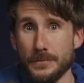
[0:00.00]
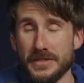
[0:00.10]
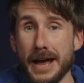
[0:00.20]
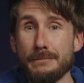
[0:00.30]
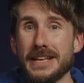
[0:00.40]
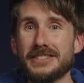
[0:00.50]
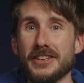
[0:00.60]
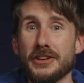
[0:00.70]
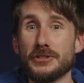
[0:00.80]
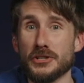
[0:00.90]
that means
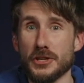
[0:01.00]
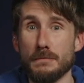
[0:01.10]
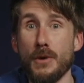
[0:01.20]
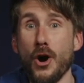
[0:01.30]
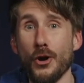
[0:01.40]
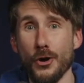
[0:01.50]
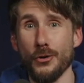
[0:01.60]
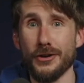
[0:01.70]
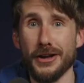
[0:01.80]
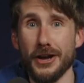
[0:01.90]
that there's a
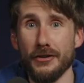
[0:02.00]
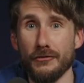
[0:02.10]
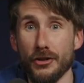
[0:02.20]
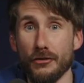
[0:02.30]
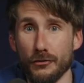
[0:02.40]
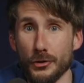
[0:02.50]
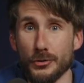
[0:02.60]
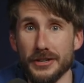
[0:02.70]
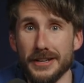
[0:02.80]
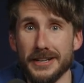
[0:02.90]
tomorrow for the
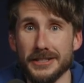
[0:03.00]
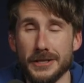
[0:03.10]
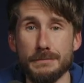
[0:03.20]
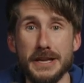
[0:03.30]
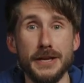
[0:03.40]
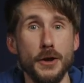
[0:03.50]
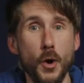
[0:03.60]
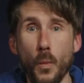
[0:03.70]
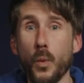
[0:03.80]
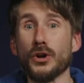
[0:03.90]
fruit to be
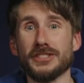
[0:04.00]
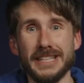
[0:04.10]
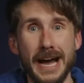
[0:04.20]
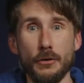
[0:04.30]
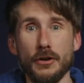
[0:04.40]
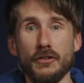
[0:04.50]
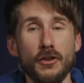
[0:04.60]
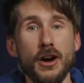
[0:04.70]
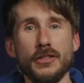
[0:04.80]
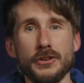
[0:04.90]
worked out
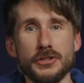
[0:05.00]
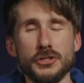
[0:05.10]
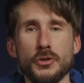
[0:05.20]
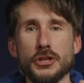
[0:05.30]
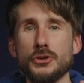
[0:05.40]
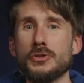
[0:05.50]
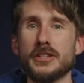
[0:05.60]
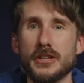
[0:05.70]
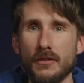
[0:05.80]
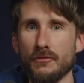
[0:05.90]
for others that you can
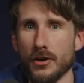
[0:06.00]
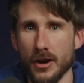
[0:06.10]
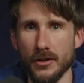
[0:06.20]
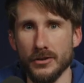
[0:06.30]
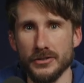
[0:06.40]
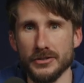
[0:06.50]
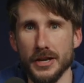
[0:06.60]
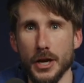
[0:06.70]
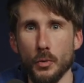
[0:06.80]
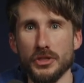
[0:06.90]
comfort others
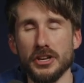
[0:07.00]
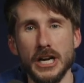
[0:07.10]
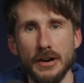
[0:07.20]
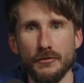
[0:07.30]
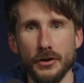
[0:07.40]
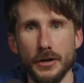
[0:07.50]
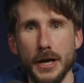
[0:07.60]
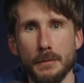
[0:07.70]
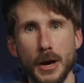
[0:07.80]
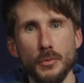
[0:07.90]
with the comfort
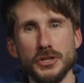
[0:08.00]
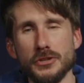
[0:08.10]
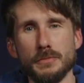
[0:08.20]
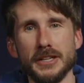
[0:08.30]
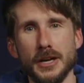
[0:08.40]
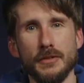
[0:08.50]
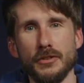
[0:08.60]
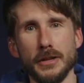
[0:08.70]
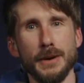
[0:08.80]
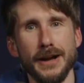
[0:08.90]
by which you've been
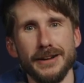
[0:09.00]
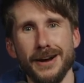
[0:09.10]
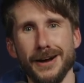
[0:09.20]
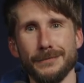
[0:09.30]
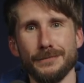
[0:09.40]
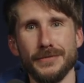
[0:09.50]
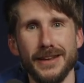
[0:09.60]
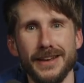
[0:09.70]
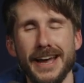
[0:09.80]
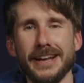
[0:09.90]
comforted by God.
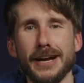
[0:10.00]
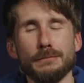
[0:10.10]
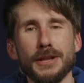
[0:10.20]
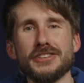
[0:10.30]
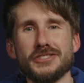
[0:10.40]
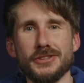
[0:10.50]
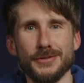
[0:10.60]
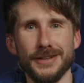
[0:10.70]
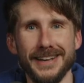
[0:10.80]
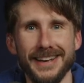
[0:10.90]
Hey, God bless
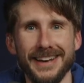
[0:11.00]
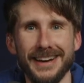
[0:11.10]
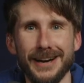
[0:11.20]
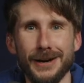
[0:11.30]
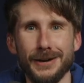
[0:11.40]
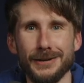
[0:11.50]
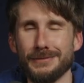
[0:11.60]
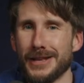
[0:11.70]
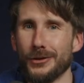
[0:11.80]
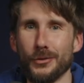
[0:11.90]
you. Uh,
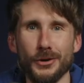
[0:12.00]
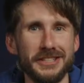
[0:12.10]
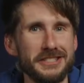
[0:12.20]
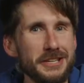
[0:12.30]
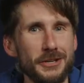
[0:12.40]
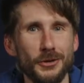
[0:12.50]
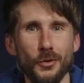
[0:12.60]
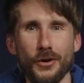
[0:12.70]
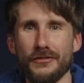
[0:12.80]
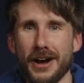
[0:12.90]
may the Lord continue to
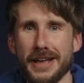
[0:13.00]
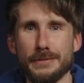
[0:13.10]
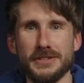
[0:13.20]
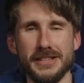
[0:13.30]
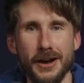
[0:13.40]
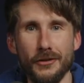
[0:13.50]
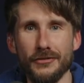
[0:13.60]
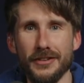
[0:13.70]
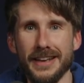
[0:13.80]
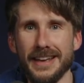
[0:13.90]
glorify
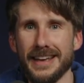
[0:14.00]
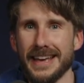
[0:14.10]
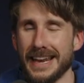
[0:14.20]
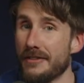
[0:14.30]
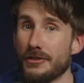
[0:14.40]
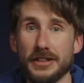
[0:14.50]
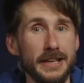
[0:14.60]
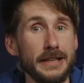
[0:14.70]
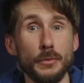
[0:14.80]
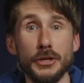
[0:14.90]
Himself in
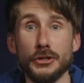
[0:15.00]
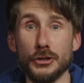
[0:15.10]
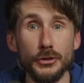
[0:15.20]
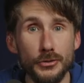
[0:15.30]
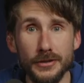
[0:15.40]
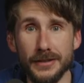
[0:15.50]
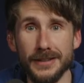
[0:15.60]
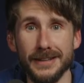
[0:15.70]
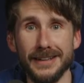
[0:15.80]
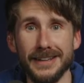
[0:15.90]
everything that we do.
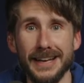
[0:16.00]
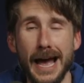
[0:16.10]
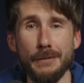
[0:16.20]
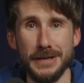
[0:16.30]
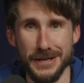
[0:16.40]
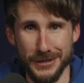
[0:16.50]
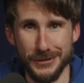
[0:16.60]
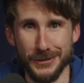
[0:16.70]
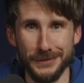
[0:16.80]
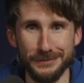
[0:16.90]
Happy
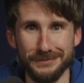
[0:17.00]
Easter.